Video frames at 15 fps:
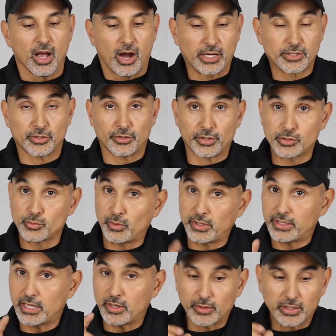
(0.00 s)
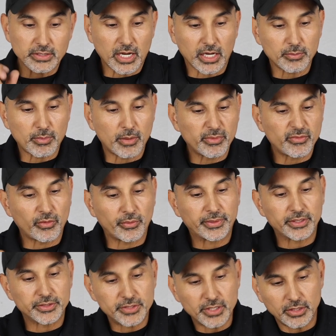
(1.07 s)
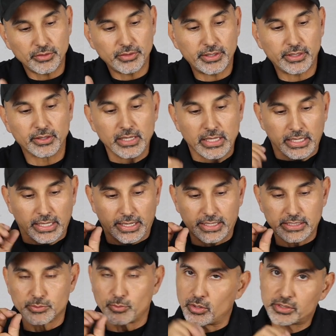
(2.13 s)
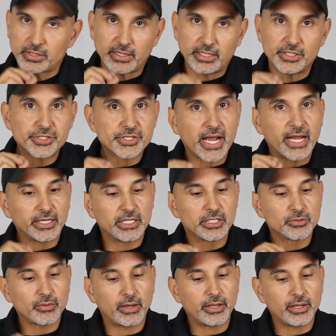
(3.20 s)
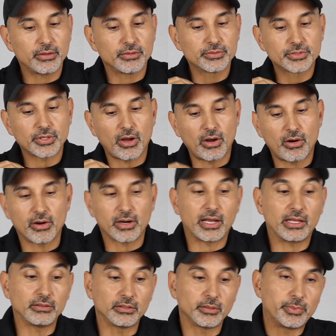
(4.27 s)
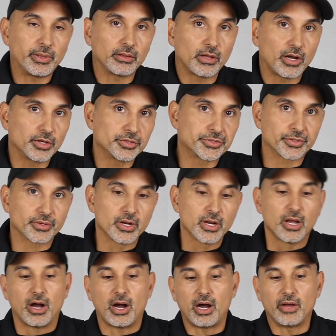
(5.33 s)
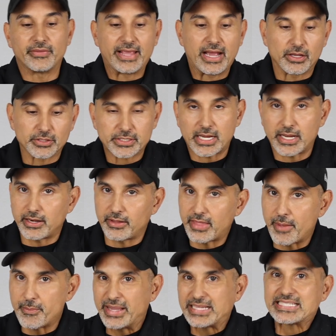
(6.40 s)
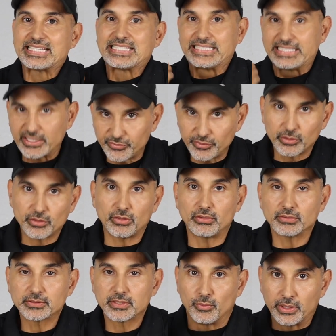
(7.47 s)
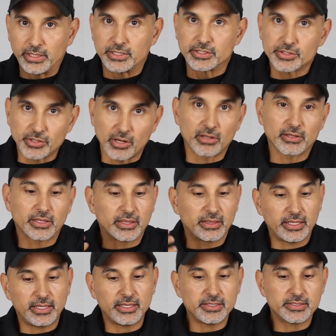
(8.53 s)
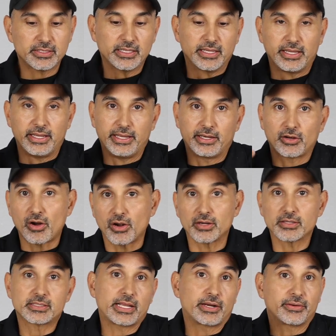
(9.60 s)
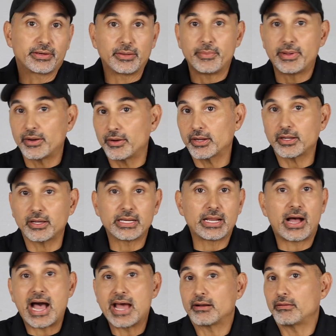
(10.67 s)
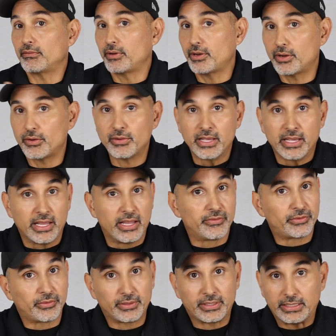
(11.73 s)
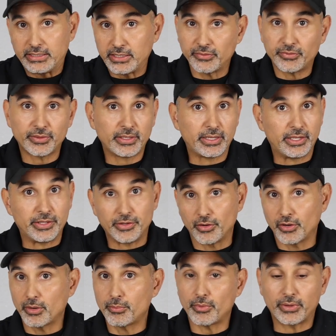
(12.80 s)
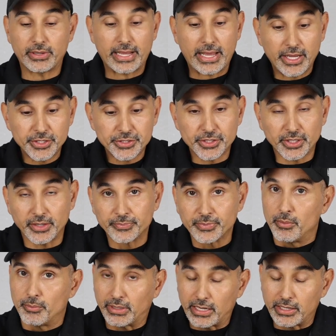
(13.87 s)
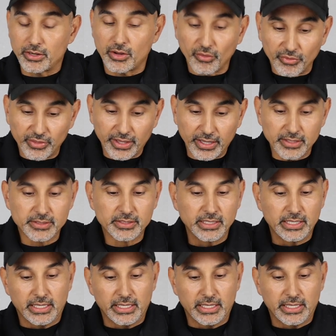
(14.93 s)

All right, so there's one thing I want to talk about before we continue here, is most of these Chinese radios are a little bit larger on the outside. Now that makes it difficult when installing these in cars that are in America. Now I don't know if they're any different in Europe or in Asia, but I know this,